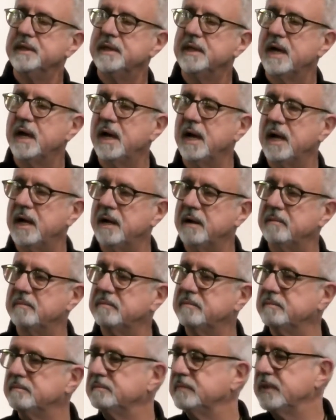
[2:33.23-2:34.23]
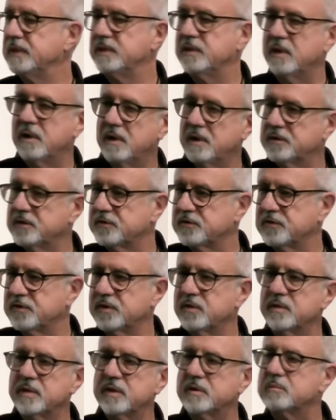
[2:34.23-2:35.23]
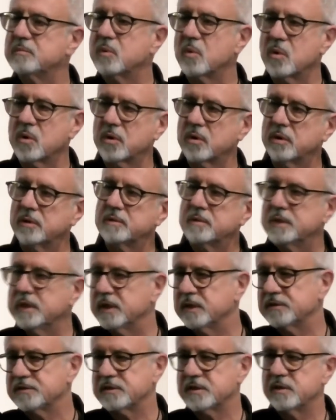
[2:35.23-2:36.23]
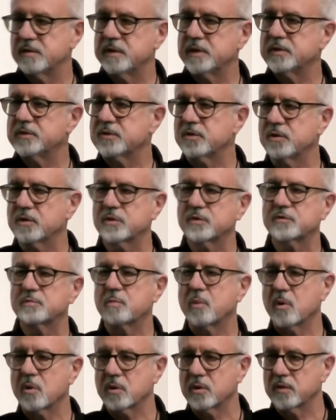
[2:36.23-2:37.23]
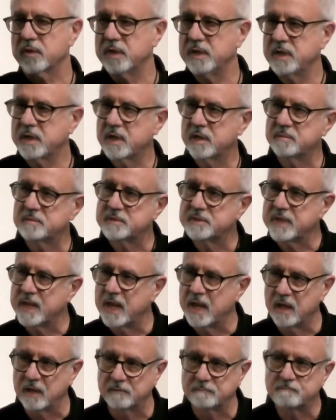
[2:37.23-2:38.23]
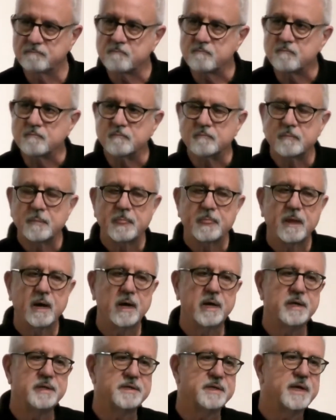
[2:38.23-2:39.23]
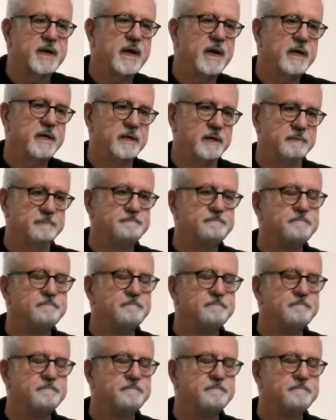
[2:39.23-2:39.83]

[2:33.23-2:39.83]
on the Syrian border, Syrian-Turkish border, then he comes down into Canaan.